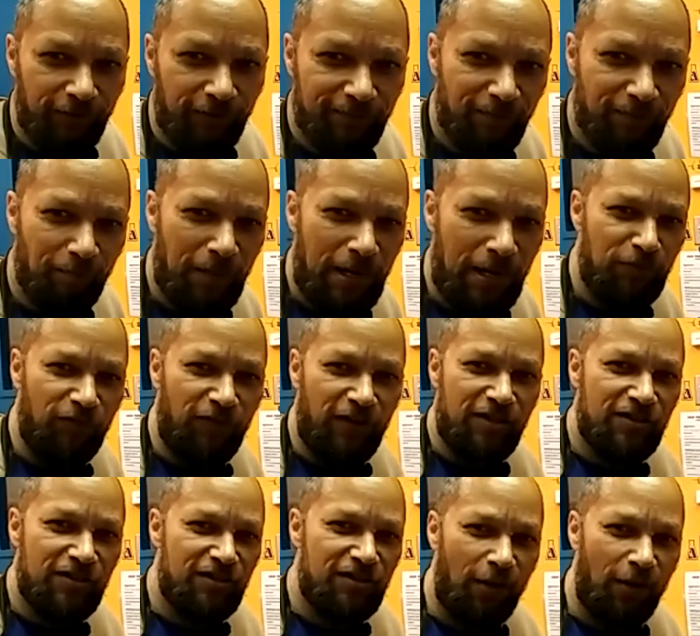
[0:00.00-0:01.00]
My name is
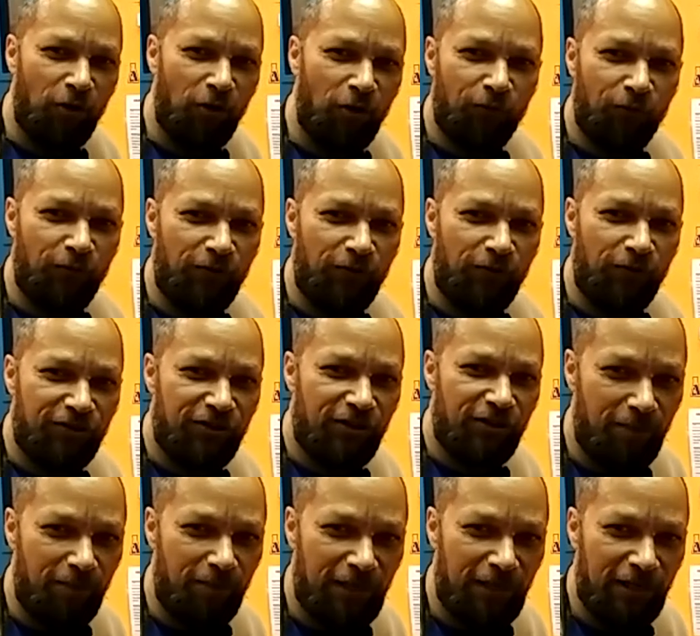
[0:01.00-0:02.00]
Vince, and I work with
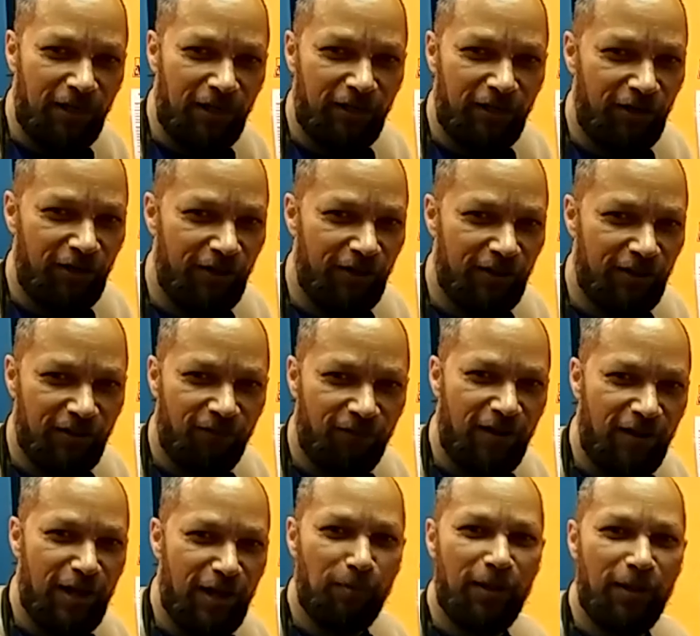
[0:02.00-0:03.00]
Miguel here at the
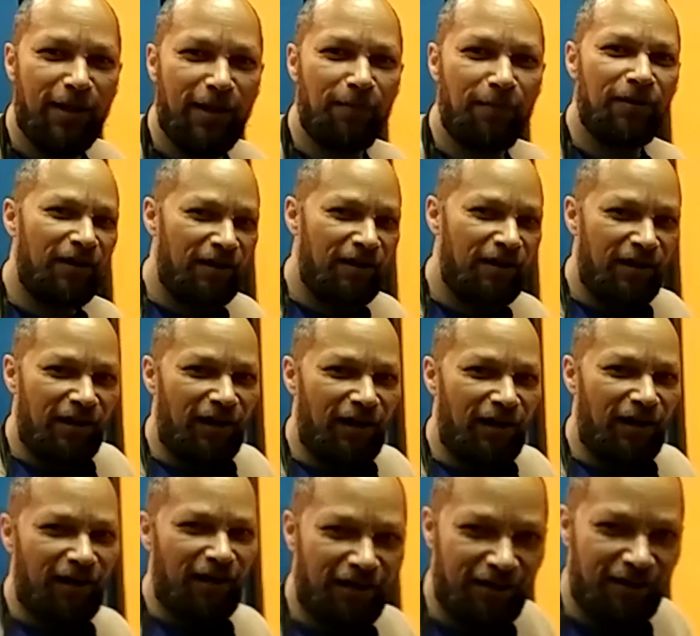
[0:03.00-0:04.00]
Fab Lab.
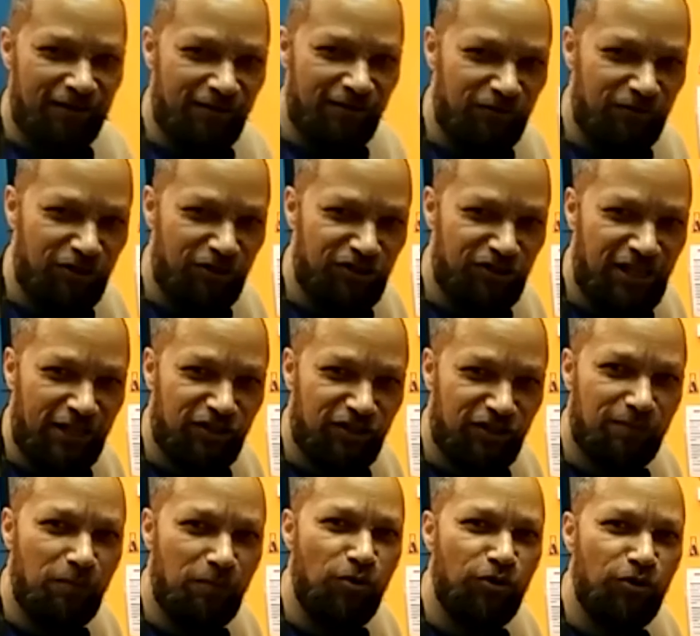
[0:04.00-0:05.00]
You can see that
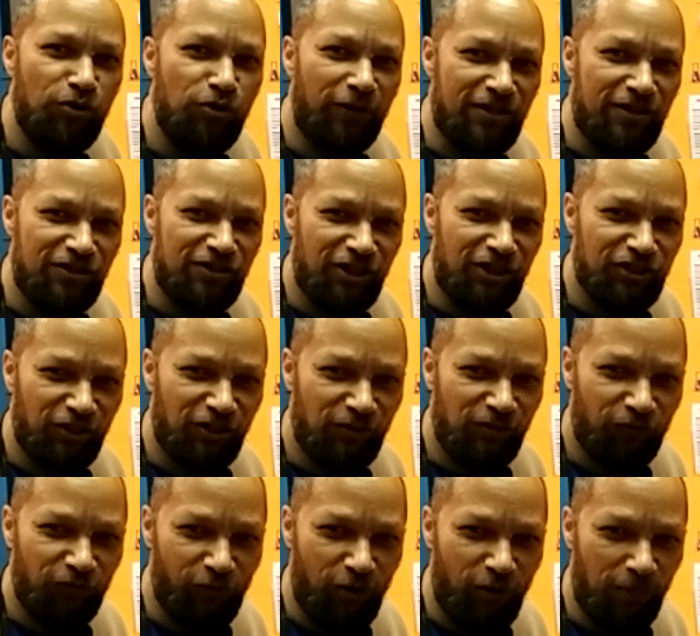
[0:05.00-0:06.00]
smooth
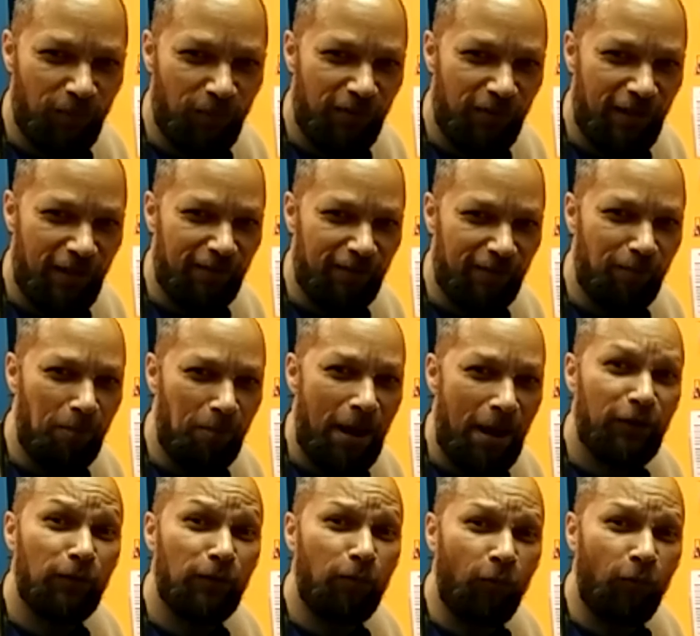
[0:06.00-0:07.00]
transition from that
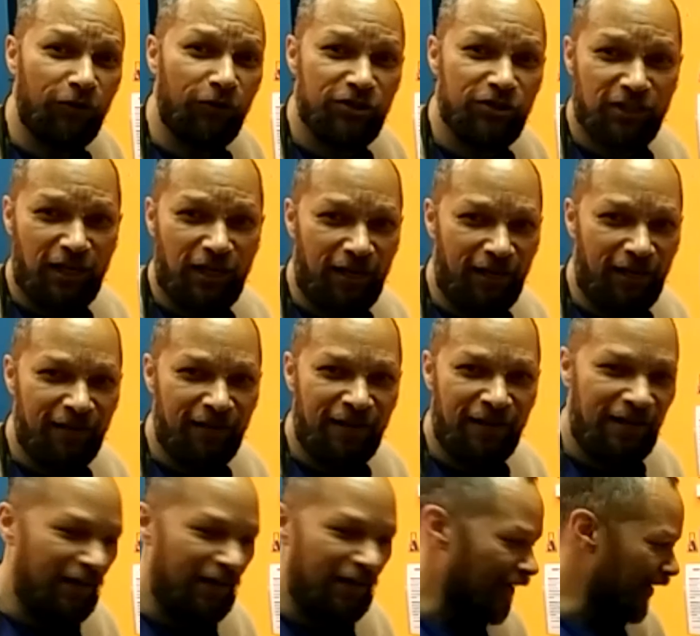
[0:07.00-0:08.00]
Matterport scan
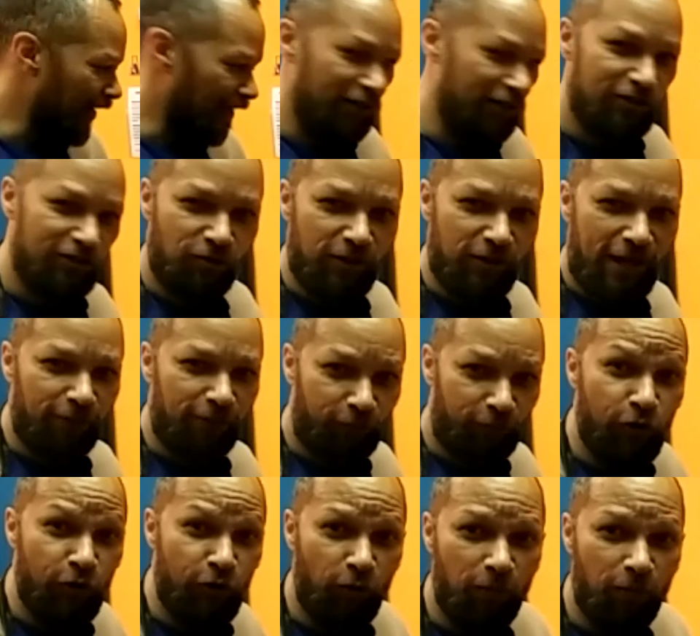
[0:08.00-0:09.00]
into that
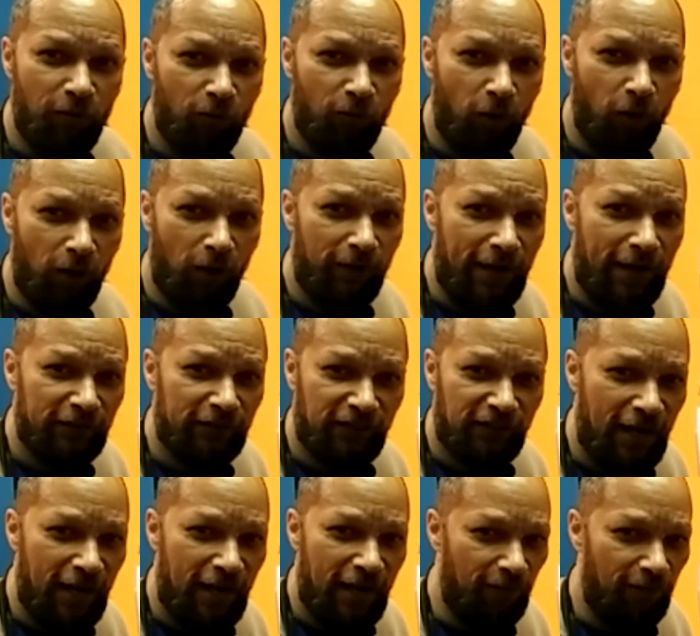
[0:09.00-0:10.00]
room where we
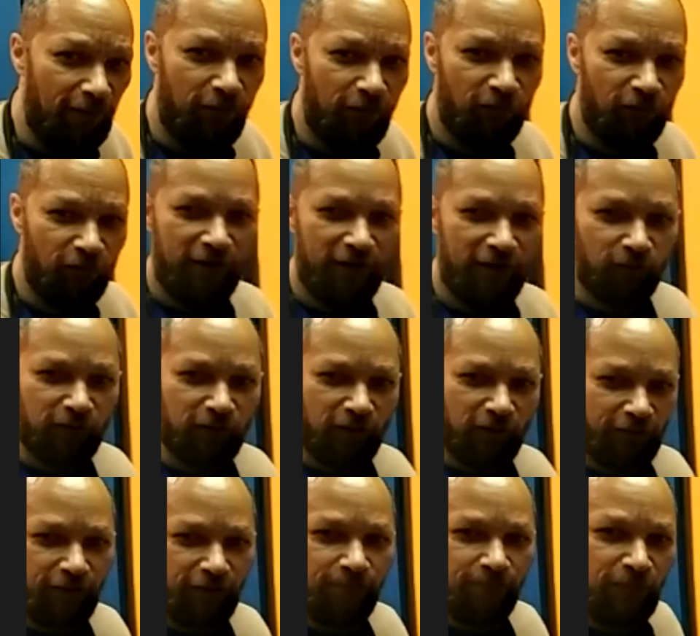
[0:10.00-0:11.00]
actually have the vinyl
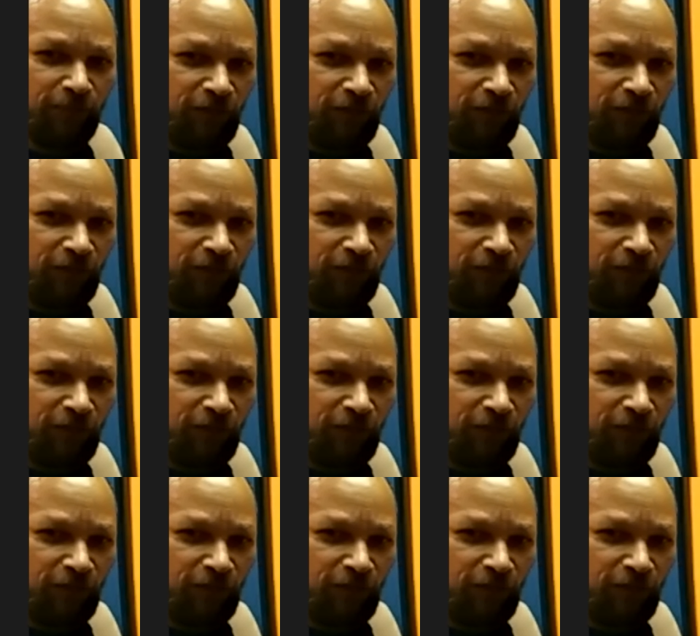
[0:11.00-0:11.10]
cutter.